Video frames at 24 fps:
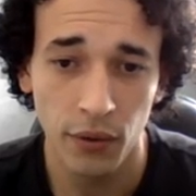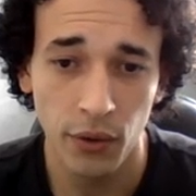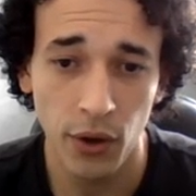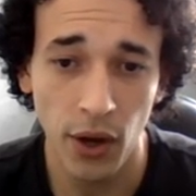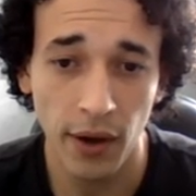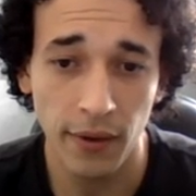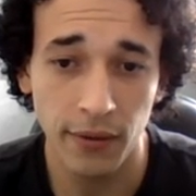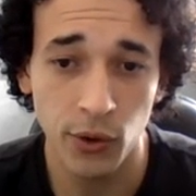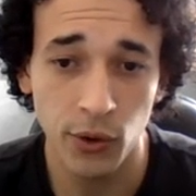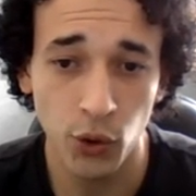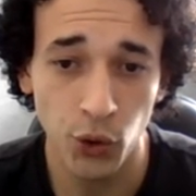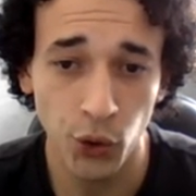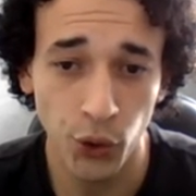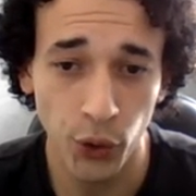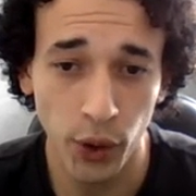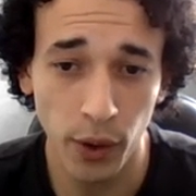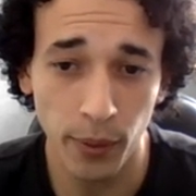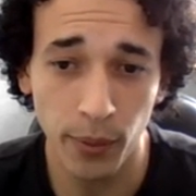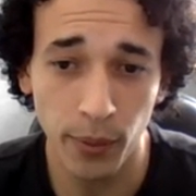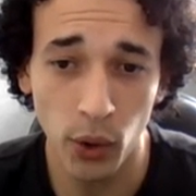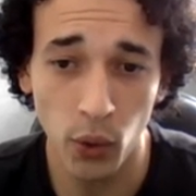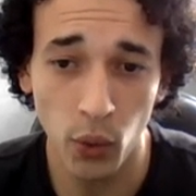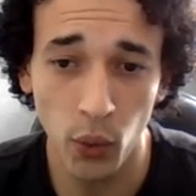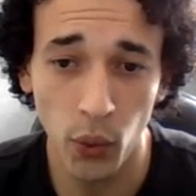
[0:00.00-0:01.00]
If you have
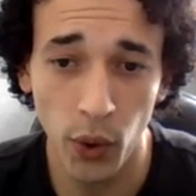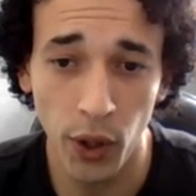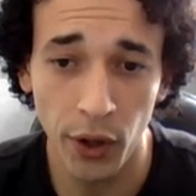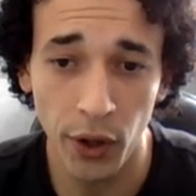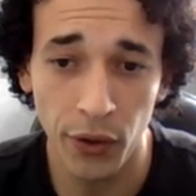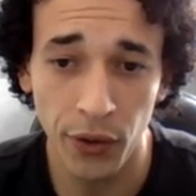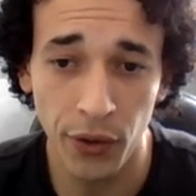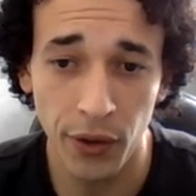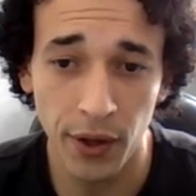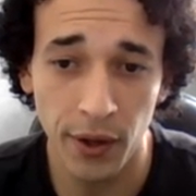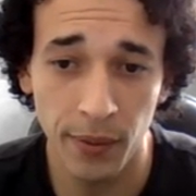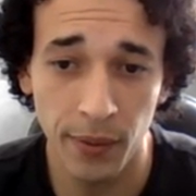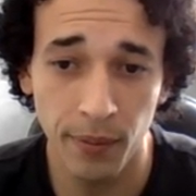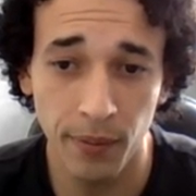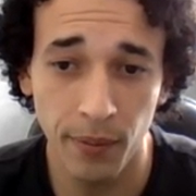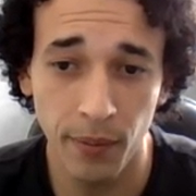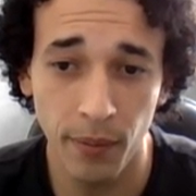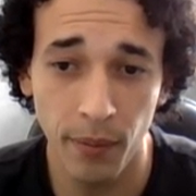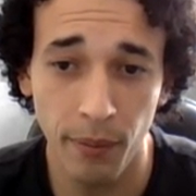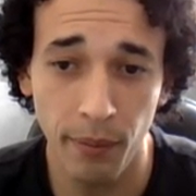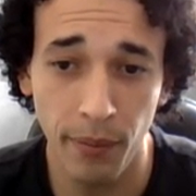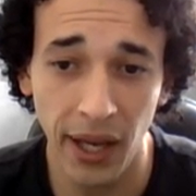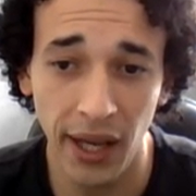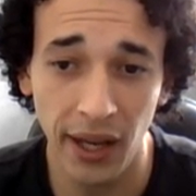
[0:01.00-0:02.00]
trouble with the
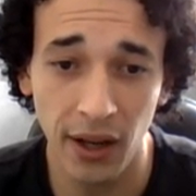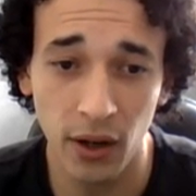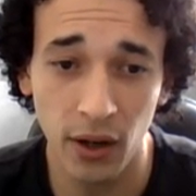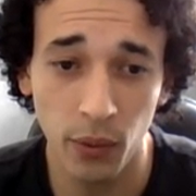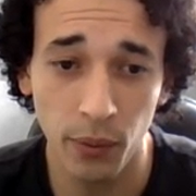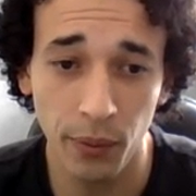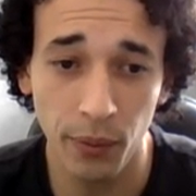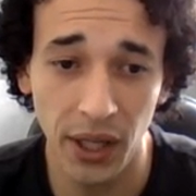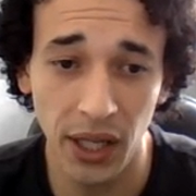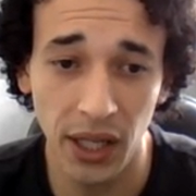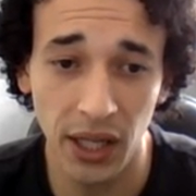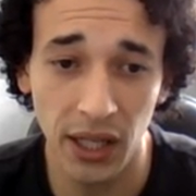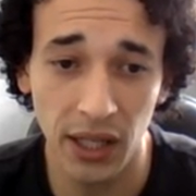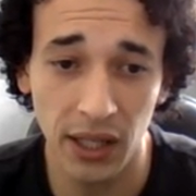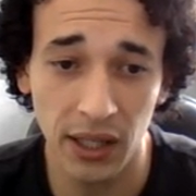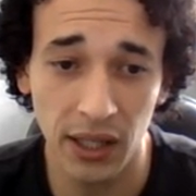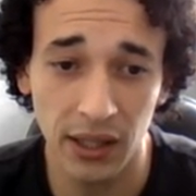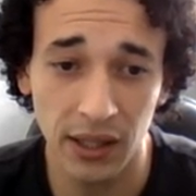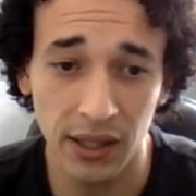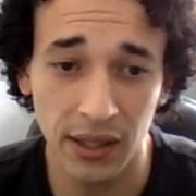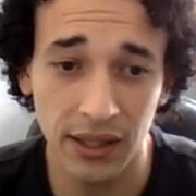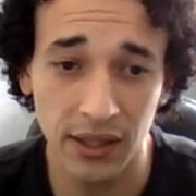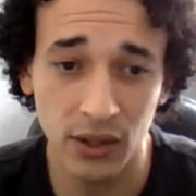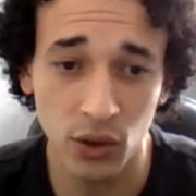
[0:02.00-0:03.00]
mail
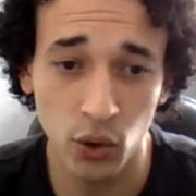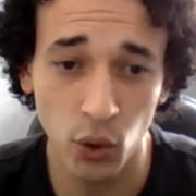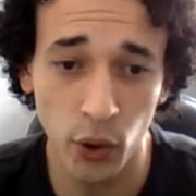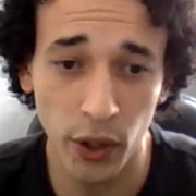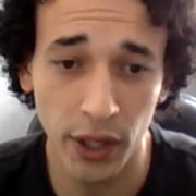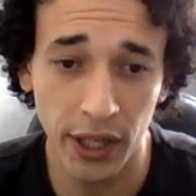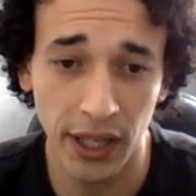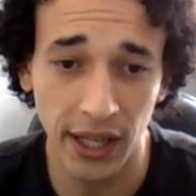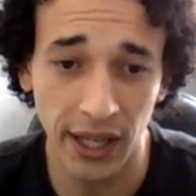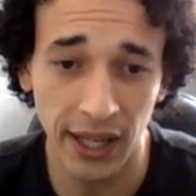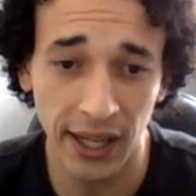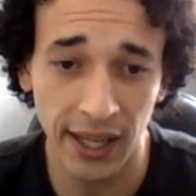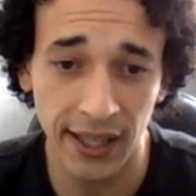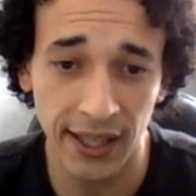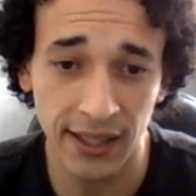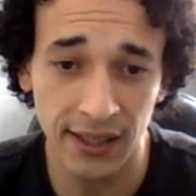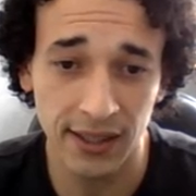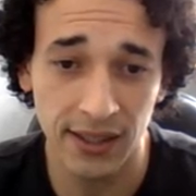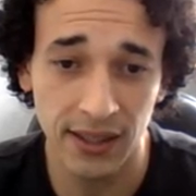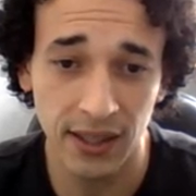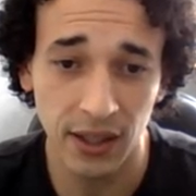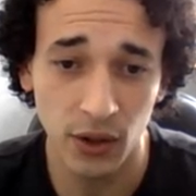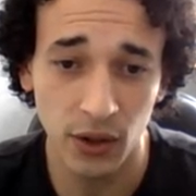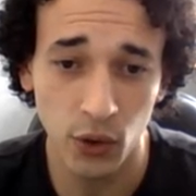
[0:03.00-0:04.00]
being
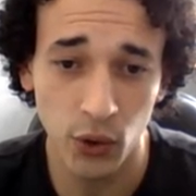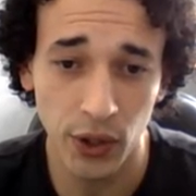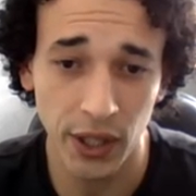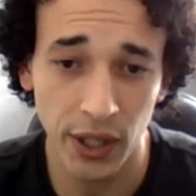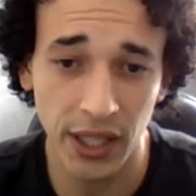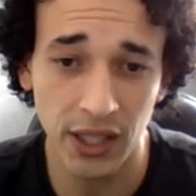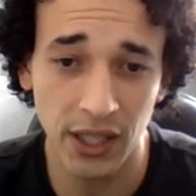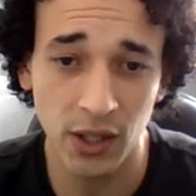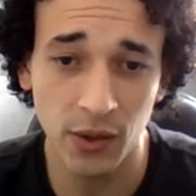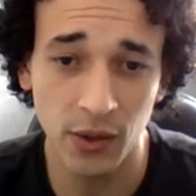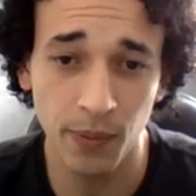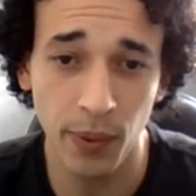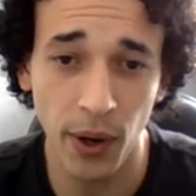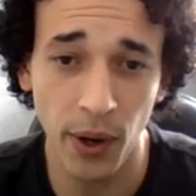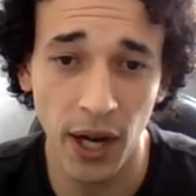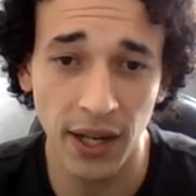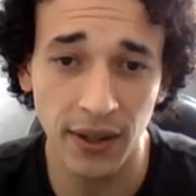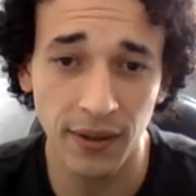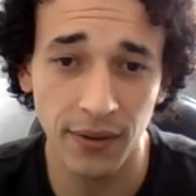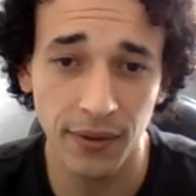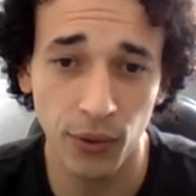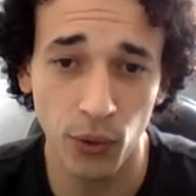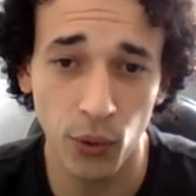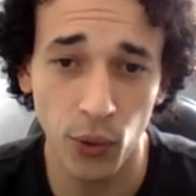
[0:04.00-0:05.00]
disorganized, create a
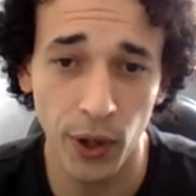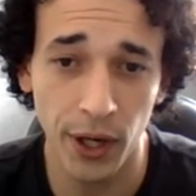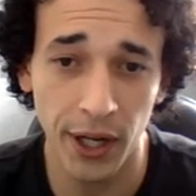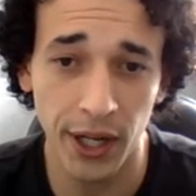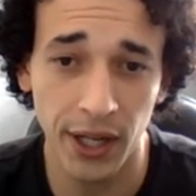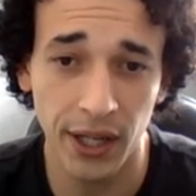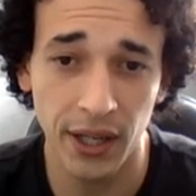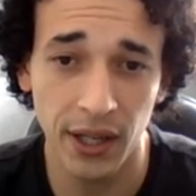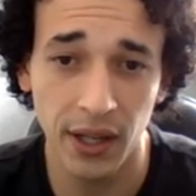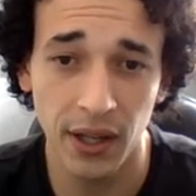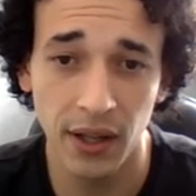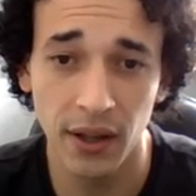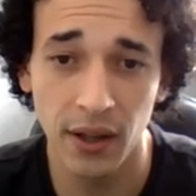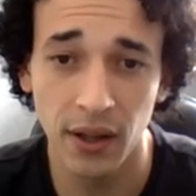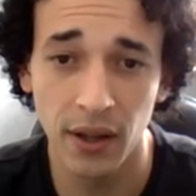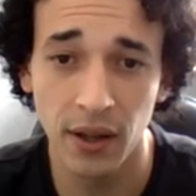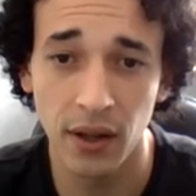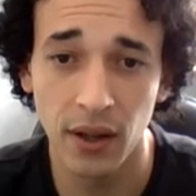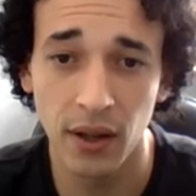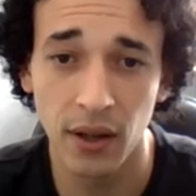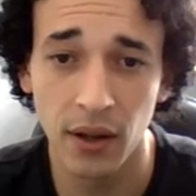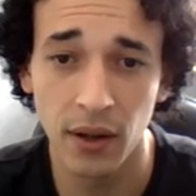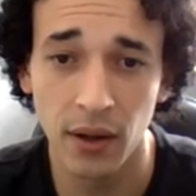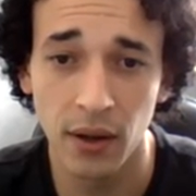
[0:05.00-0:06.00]
spot for it
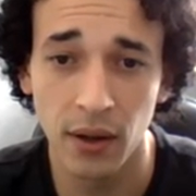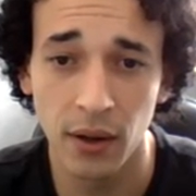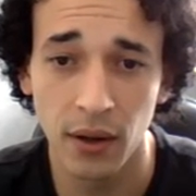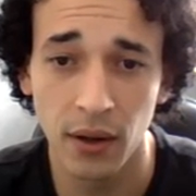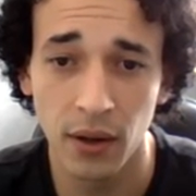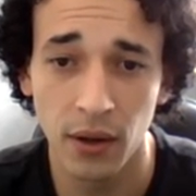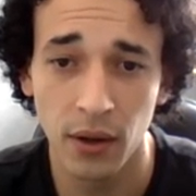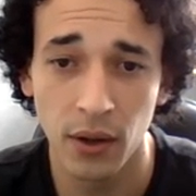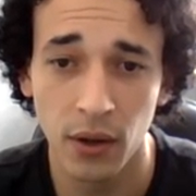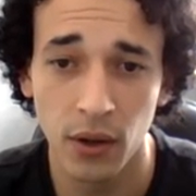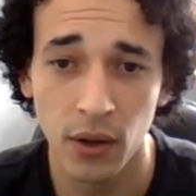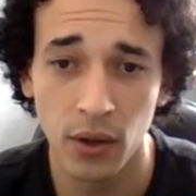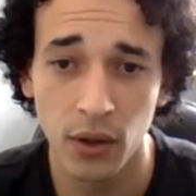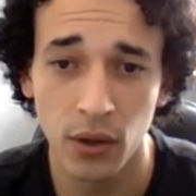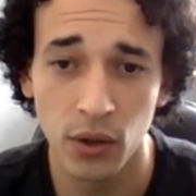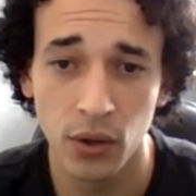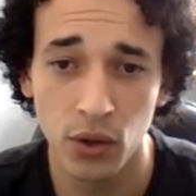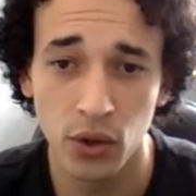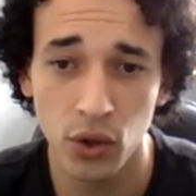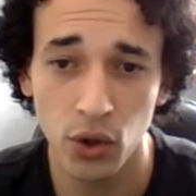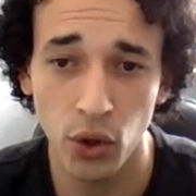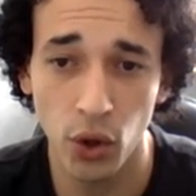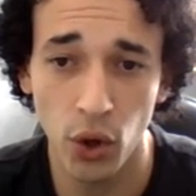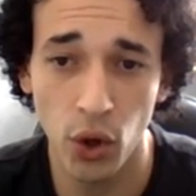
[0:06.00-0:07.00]

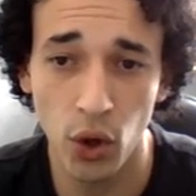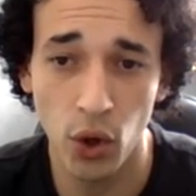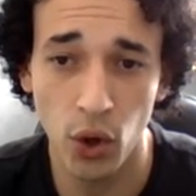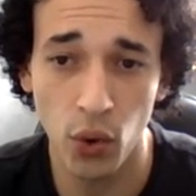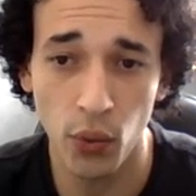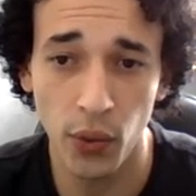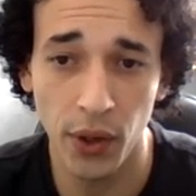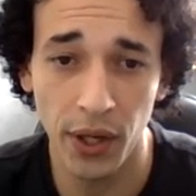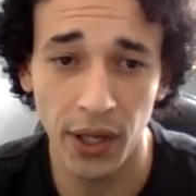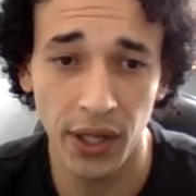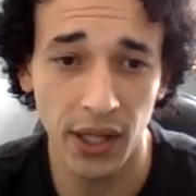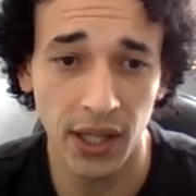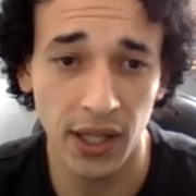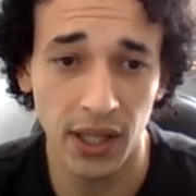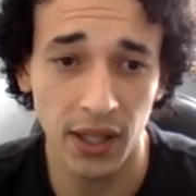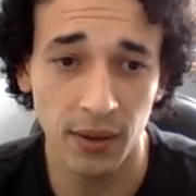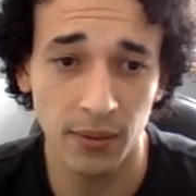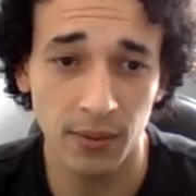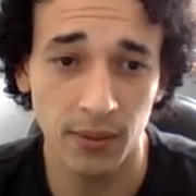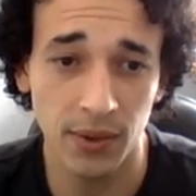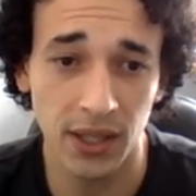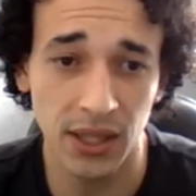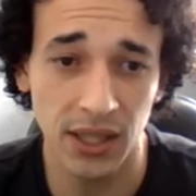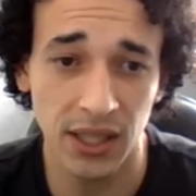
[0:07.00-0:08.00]
to go when it
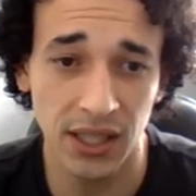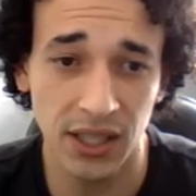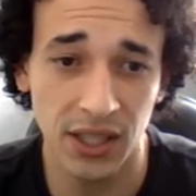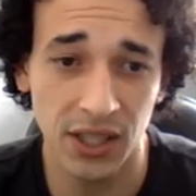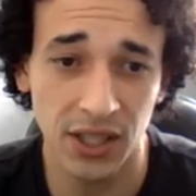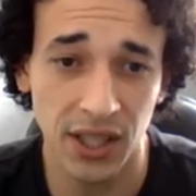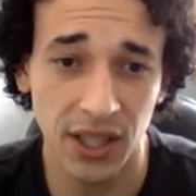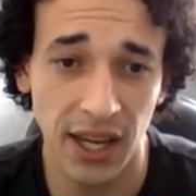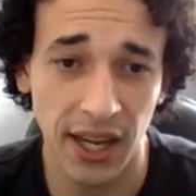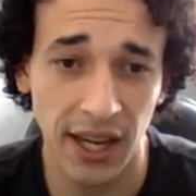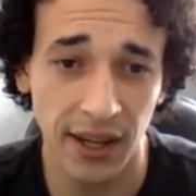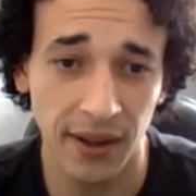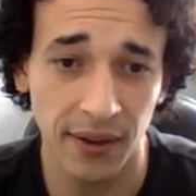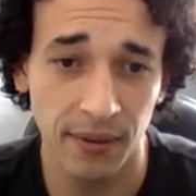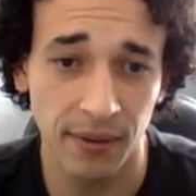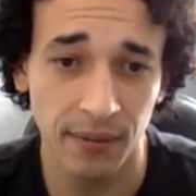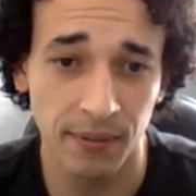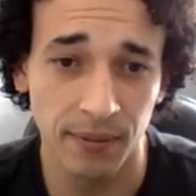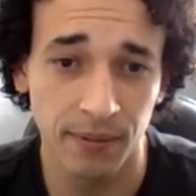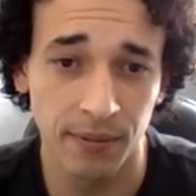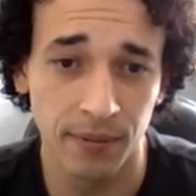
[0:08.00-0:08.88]
comes in each day.